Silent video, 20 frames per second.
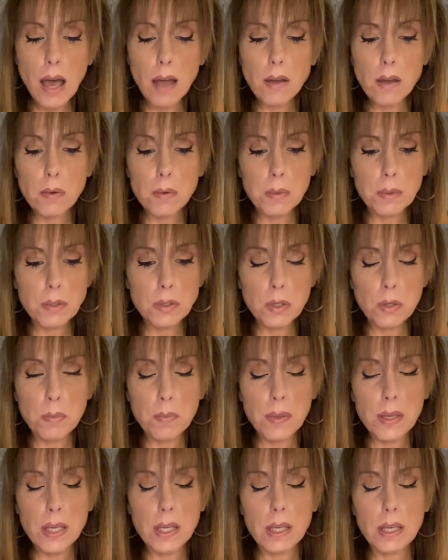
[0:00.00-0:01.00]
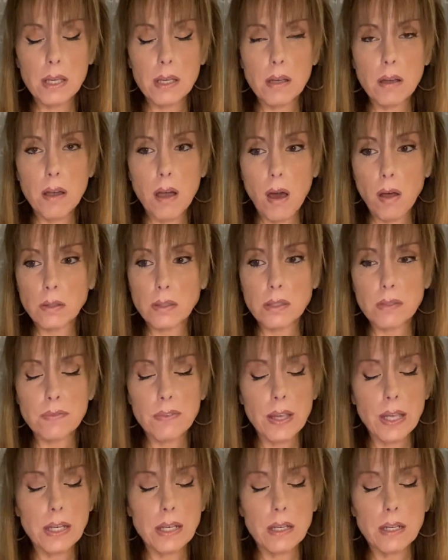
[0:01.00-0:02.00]
going to be
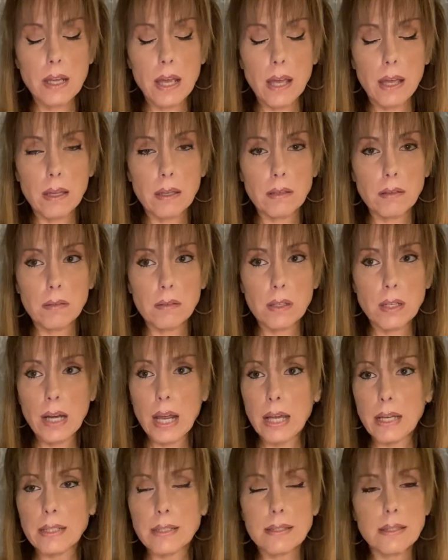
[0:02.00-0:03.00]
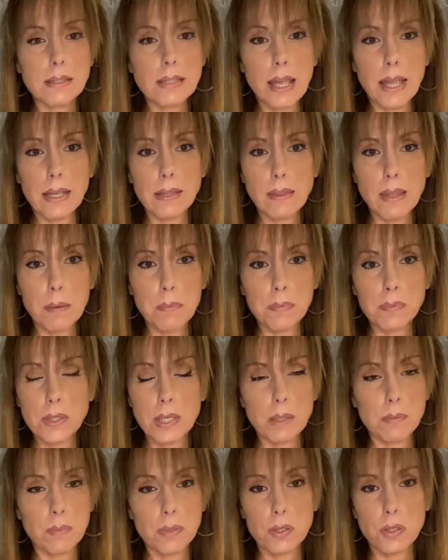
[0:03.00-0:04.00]
cultivated, and you're not going to stay in that
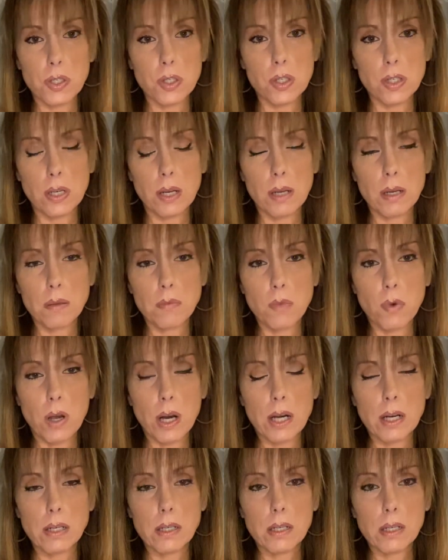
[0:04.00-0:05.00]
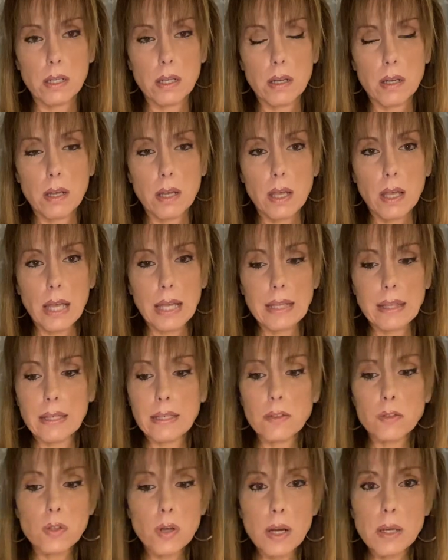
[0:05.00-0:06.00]
same position anymore.
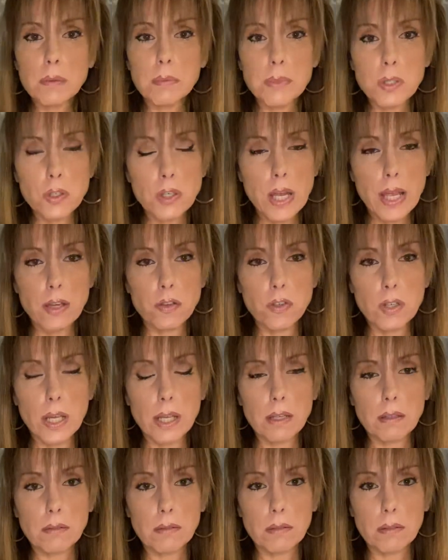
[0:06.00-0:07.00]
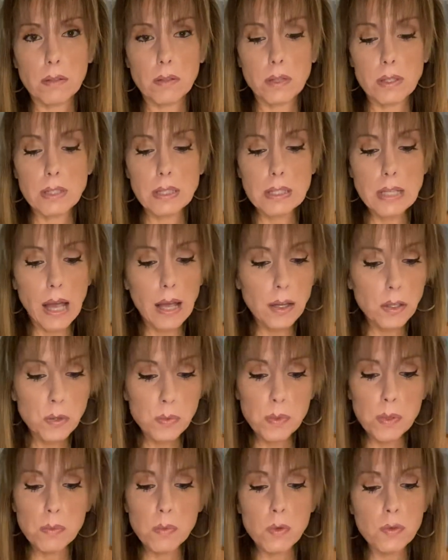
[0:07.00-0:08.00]
Things are going to be changing. It's not going to
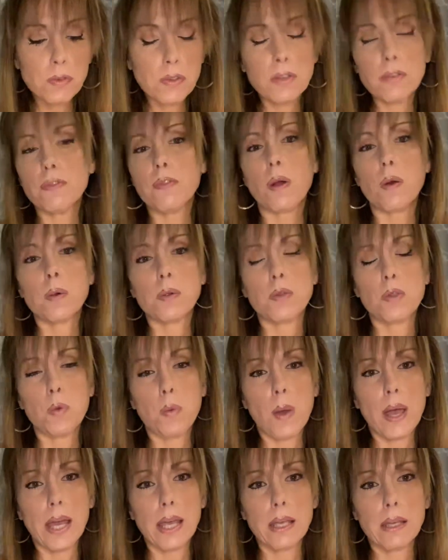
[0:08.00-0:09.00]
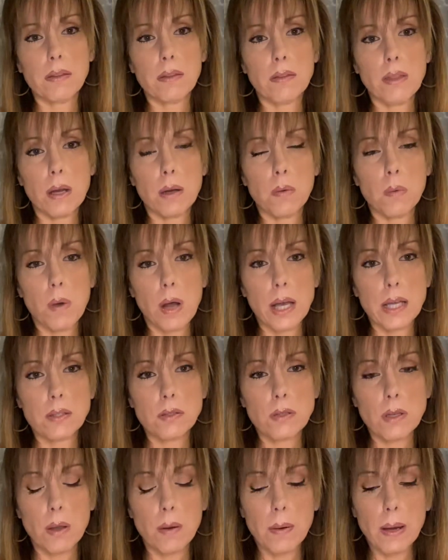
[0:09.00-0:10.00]
be moving forward the way that it
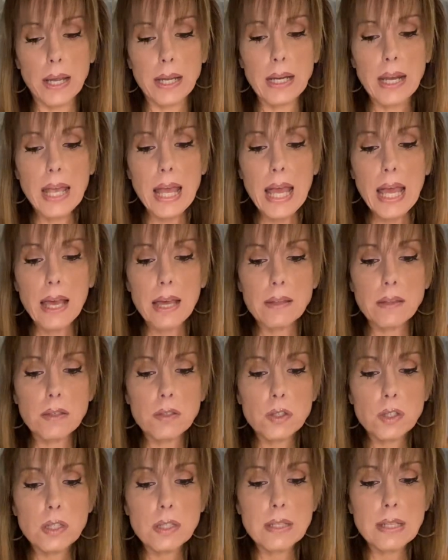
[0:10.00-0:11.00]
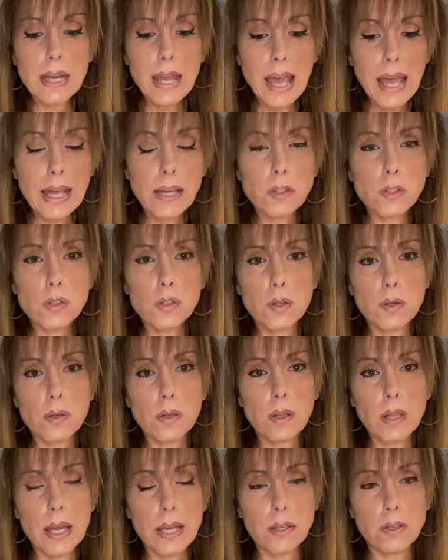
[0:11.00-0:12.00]
was, all right? And this is an
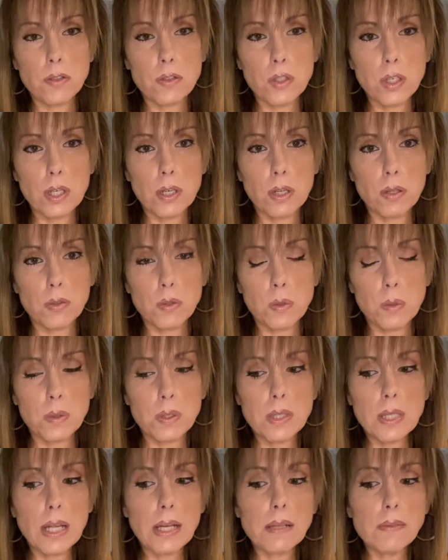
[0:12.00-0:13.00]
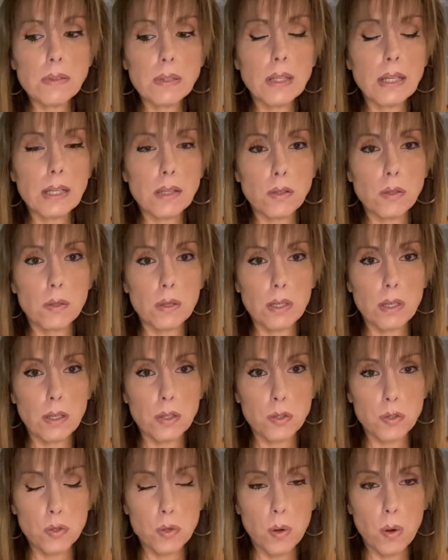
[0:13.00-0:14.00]
external energy to you, so it's not even like you can
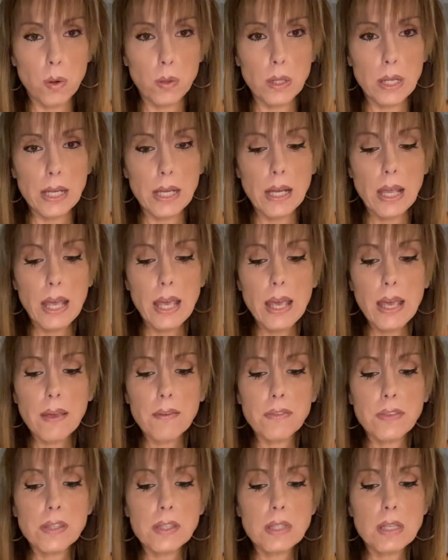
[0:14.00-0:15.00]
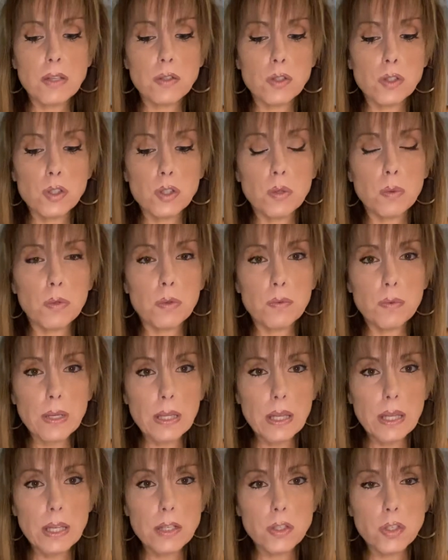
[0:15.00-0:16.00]
control it. If this has to do with
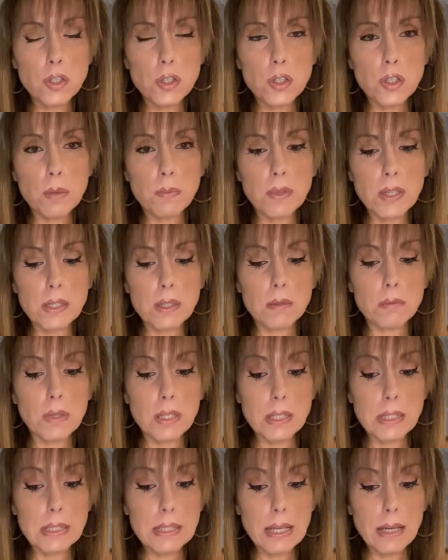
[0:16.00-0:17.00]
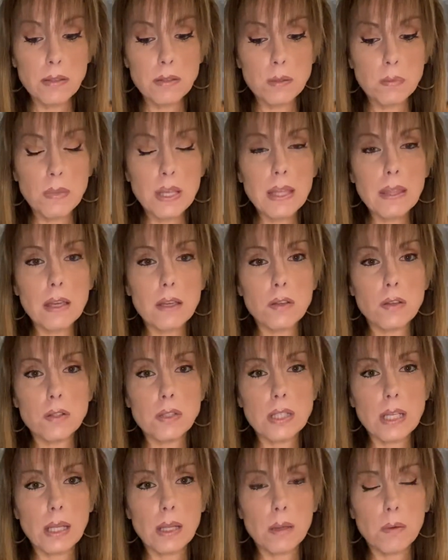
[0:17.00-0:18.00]
relationship, this tells me that you're
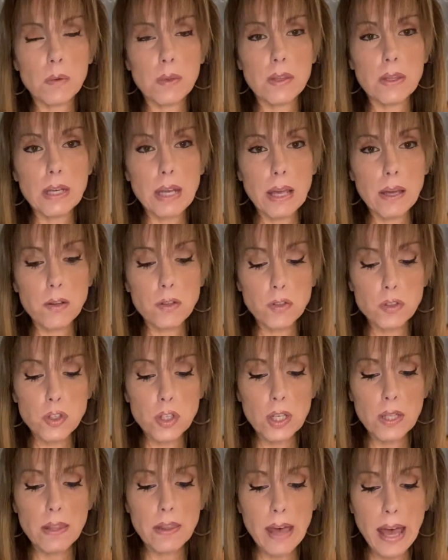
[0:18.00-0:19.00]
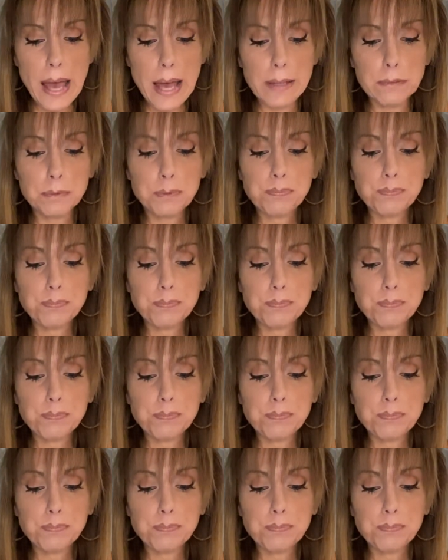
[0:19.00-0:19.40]
dealing with an energy that